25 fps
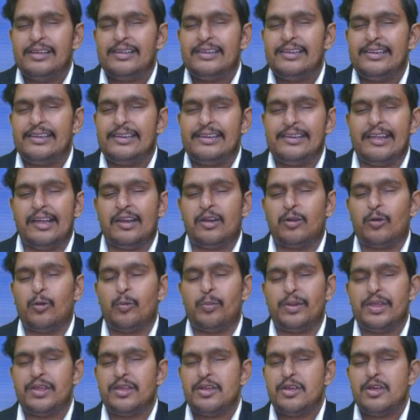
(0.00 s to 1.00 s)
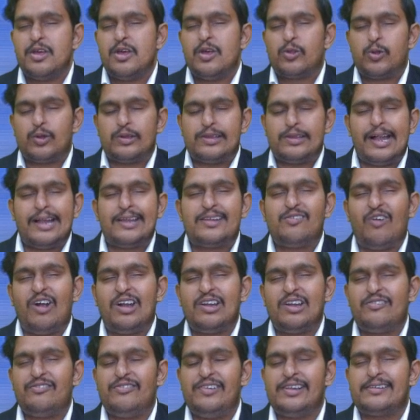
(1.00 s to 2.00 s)
Indian rupee. So that's
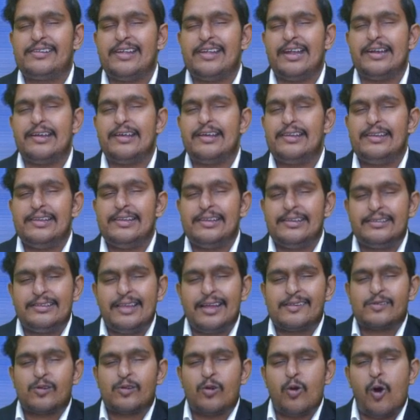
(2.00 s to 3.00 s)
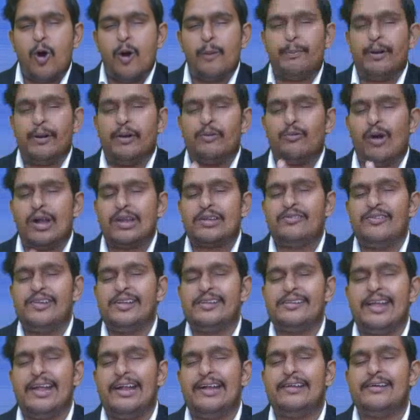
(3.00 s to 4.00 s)
what we said in the scope. What we
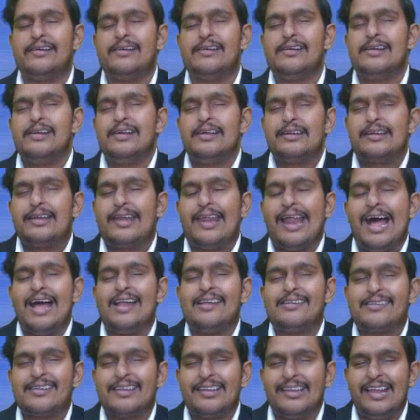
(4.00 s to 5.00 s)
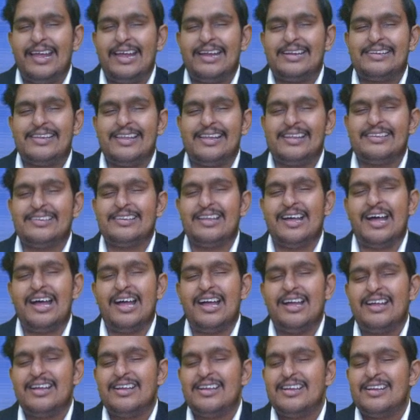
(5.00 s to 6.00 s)
said, translating
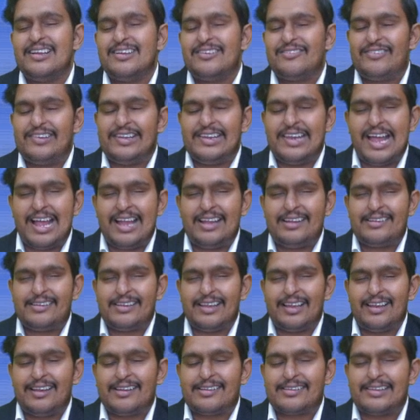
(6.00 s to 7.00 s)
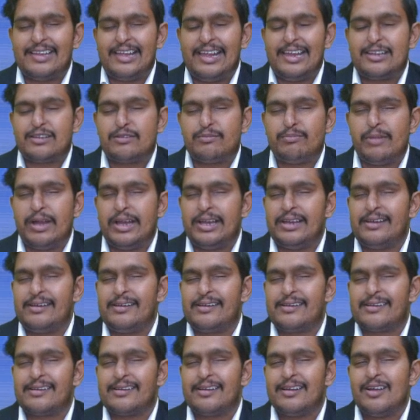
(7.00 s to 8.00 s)
the financial
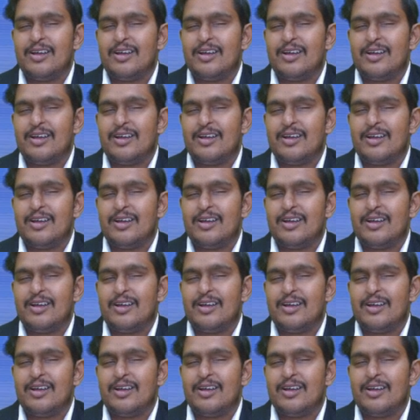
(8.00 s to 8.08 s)
statements